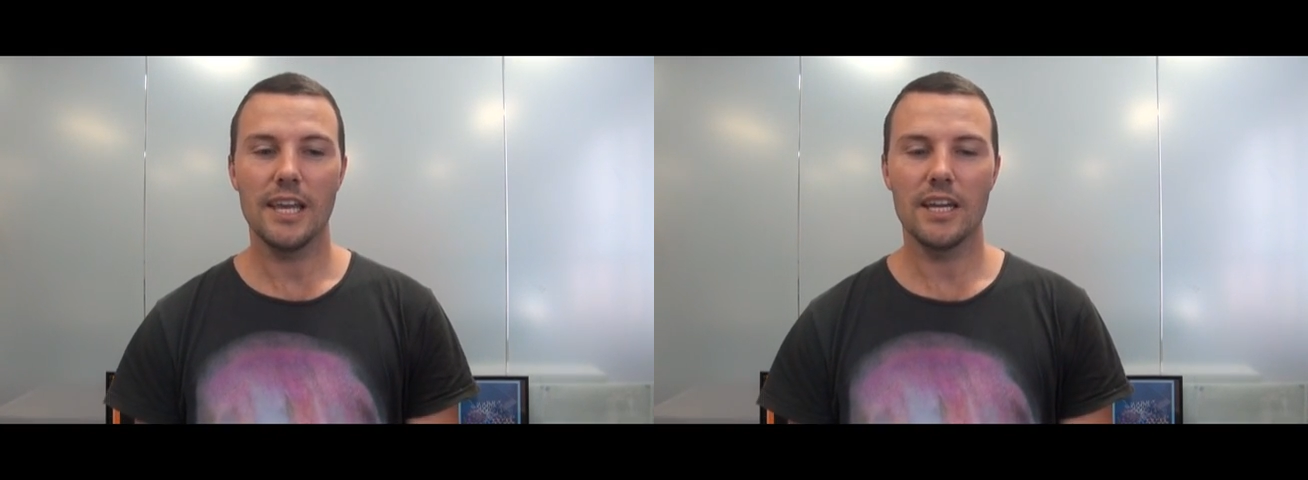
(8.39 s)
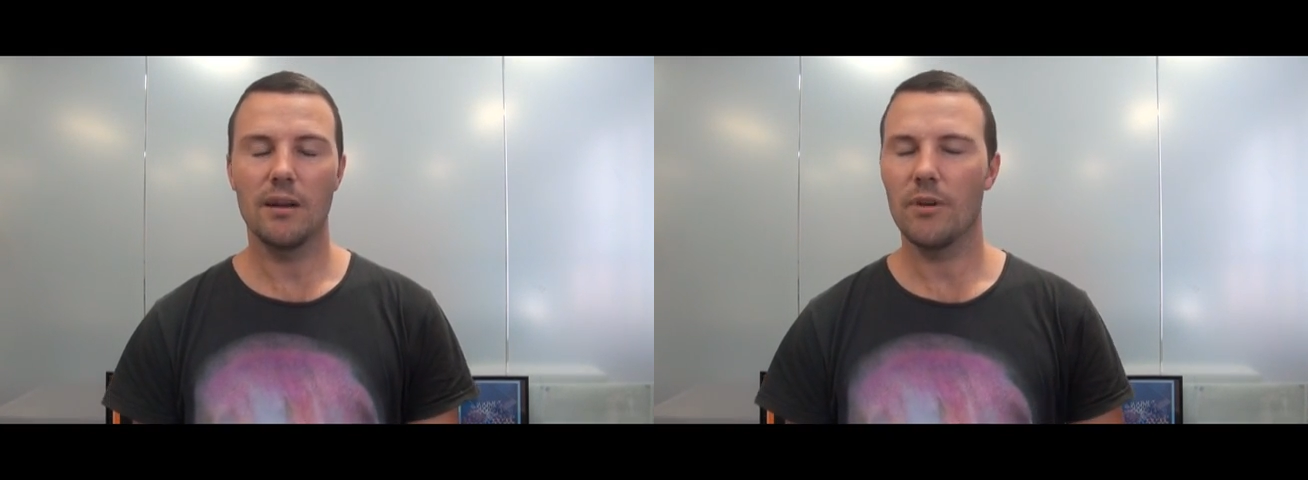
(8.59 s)

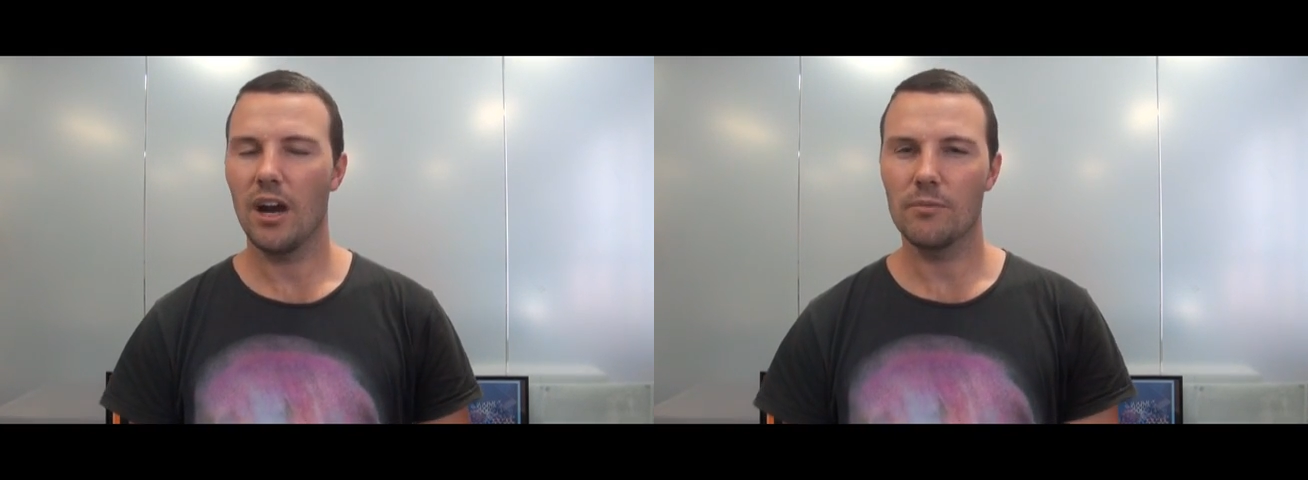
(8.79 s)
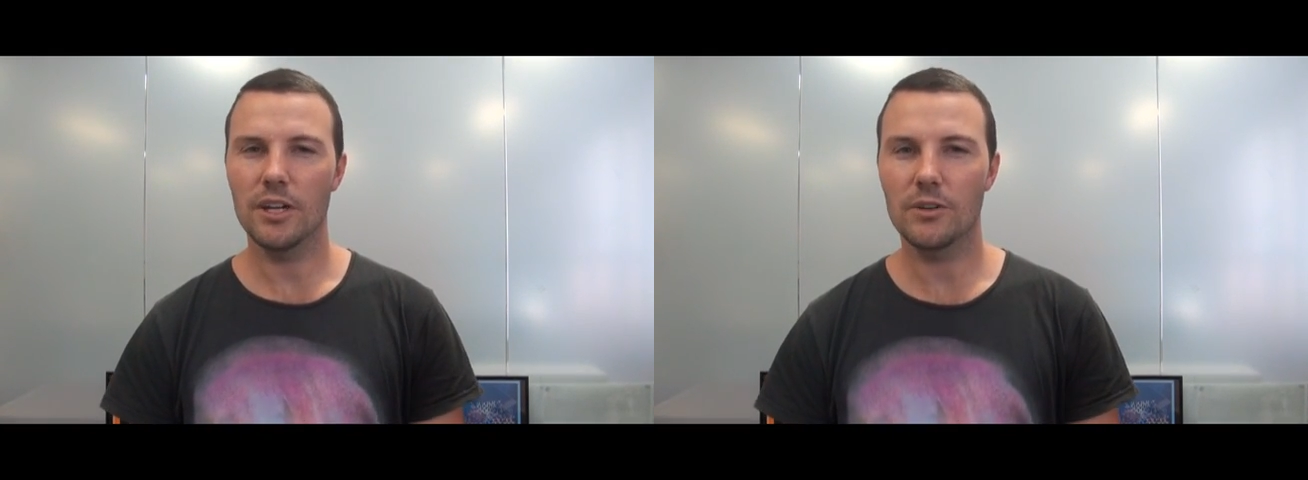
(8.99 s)
And
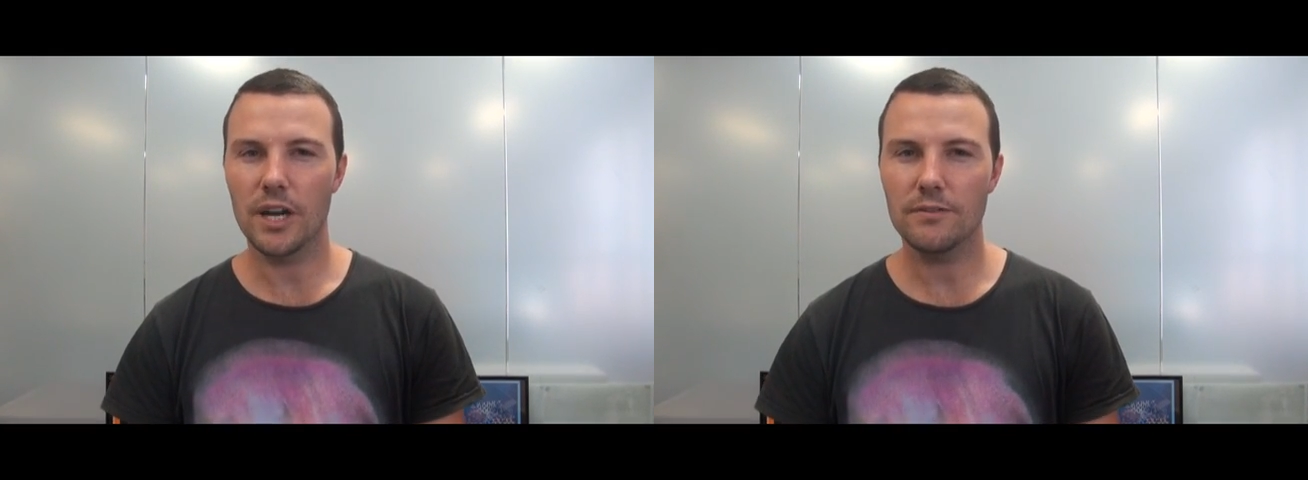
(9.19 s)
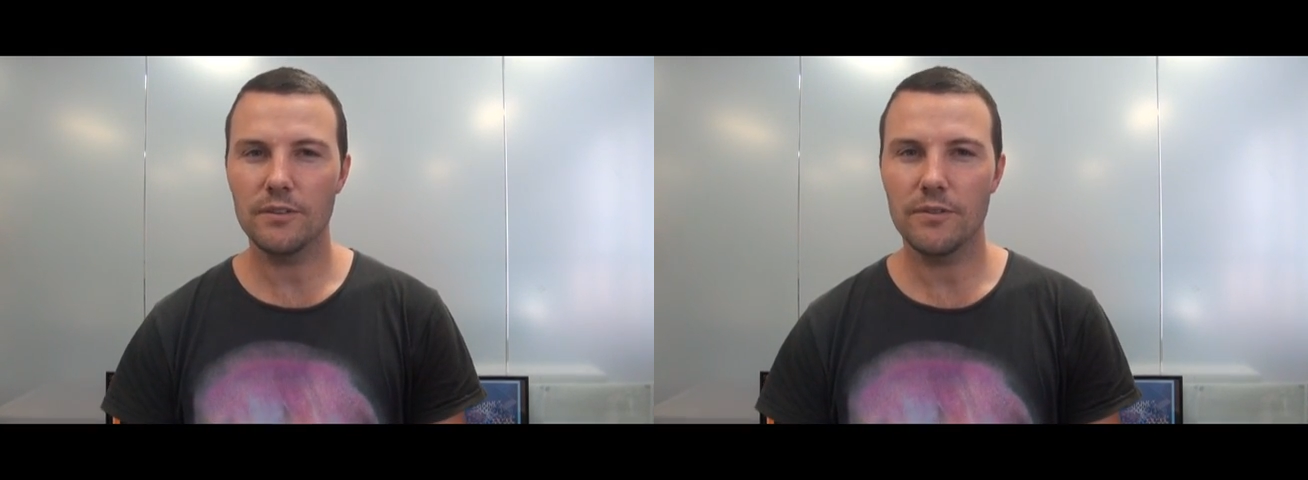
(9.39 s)
I'm really
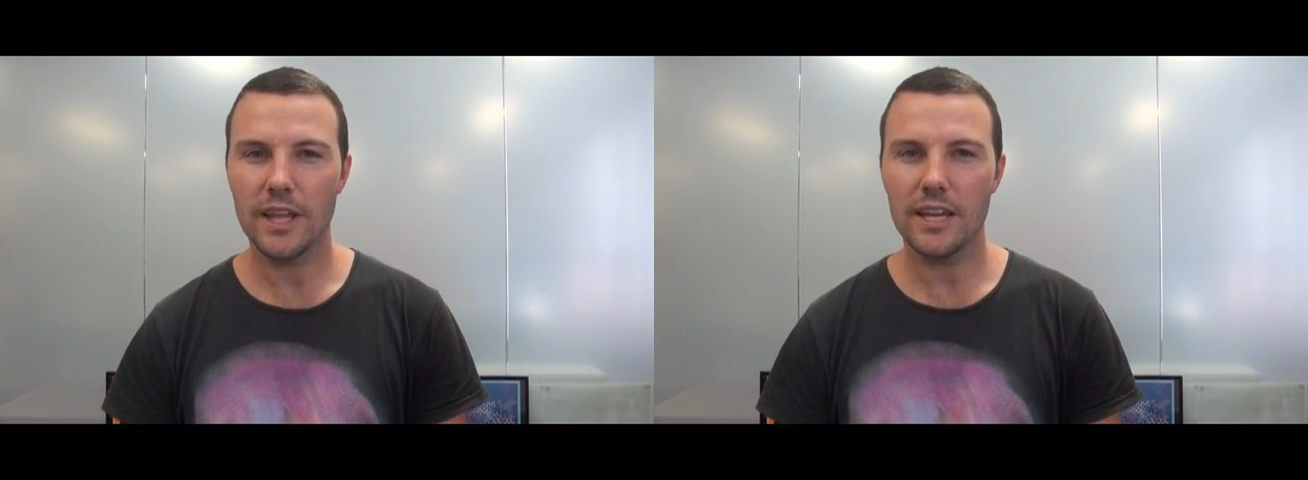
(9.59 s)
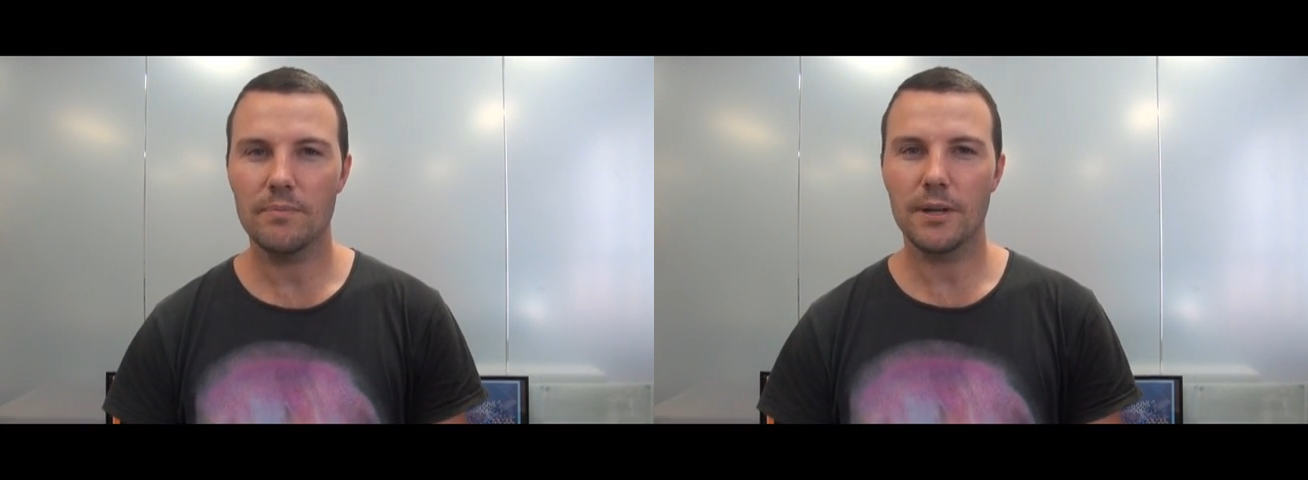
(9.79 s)
grateful
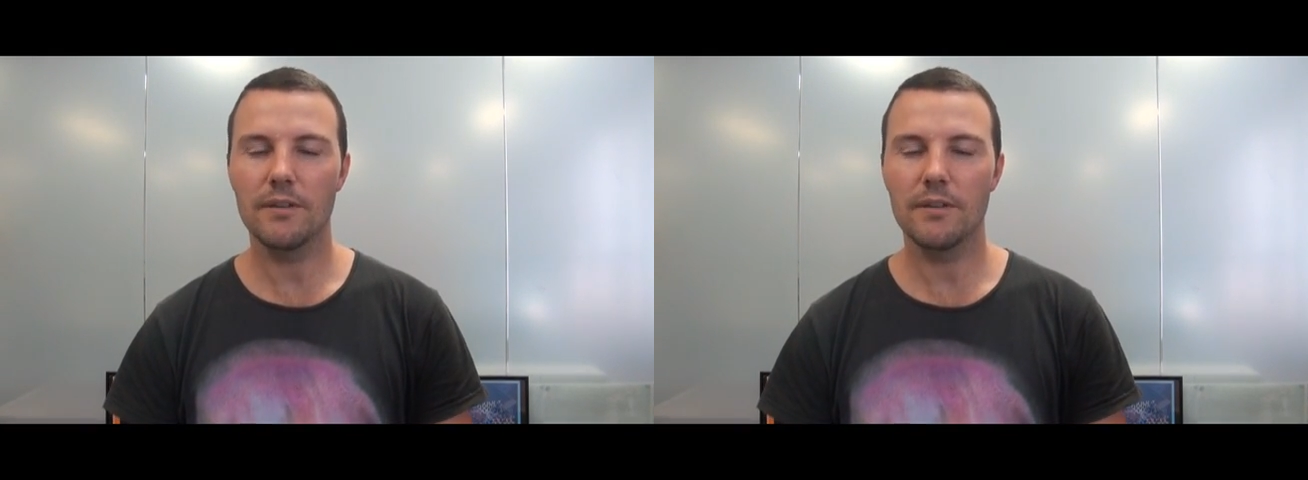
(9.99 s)
for that,